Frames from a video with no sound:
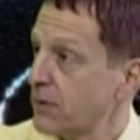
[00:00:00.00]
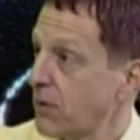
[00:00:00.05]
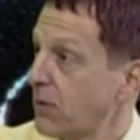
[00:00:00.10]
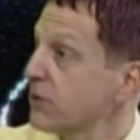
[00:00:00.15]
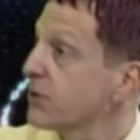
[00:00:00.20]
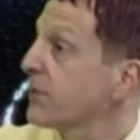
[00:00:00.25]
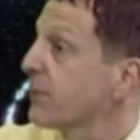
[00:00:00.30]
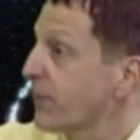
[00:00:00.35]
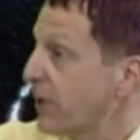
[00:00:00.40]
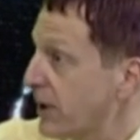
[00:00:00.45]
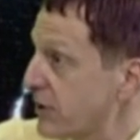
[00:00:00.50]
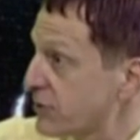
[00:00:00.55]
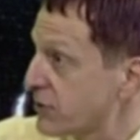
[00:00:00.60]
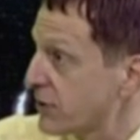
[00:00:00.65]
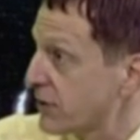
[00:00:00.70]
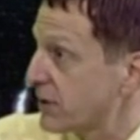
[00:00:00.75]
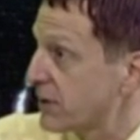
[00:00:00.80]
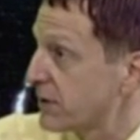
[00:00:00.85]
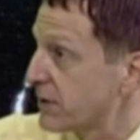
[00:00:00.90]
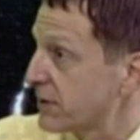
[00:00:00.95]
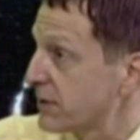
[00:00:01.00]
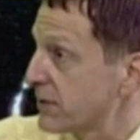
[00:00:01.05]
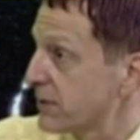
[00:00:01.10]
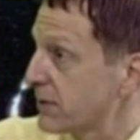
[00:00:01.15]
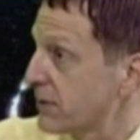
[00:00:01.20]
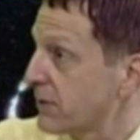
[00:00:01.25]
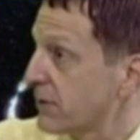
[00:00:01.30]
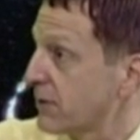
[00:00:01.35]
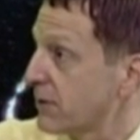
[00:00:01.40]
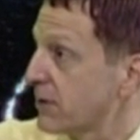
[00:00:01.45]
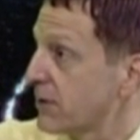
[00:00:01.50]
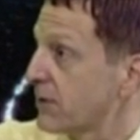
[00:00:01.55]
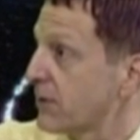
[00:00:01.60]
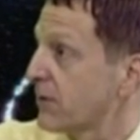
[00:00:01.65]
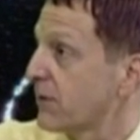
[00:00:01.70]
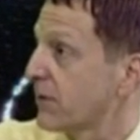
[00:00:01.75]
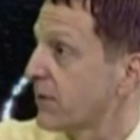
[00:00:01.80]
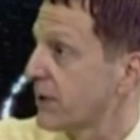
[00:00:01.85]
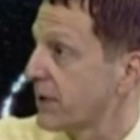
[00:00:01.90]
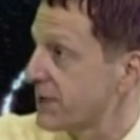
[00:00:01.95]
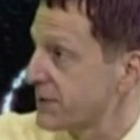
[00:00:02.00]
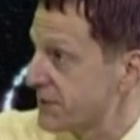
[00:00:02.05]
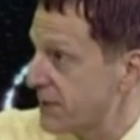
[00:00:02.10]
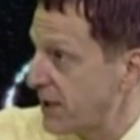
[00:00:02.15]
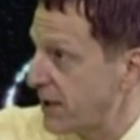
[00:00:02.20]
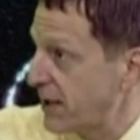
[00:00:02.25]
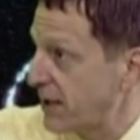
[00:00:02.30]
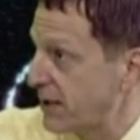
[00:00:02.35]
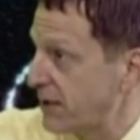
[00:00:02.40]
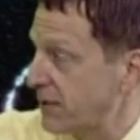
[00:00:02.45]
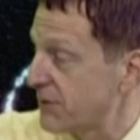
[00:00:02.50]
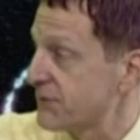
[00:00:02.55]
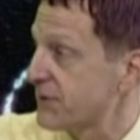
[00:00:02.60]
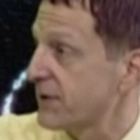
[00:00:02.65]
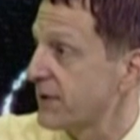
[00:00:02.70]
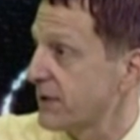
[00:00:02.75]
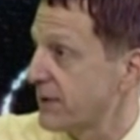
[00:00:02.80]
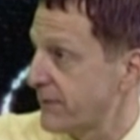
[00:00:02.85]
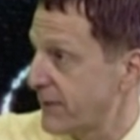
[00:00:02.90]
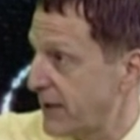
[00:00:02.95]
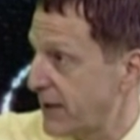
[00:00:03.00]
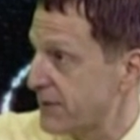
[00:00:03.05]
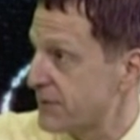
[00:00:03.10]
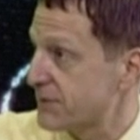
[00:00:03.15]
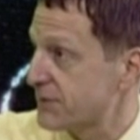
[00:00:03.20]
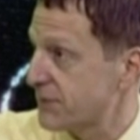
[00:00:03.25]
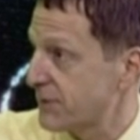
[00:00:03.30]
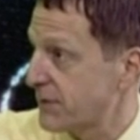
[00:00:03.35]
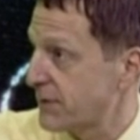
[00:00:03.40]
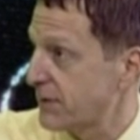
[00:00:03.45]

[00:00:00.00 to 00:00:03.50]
or depression, or anxiety, or something of that sort.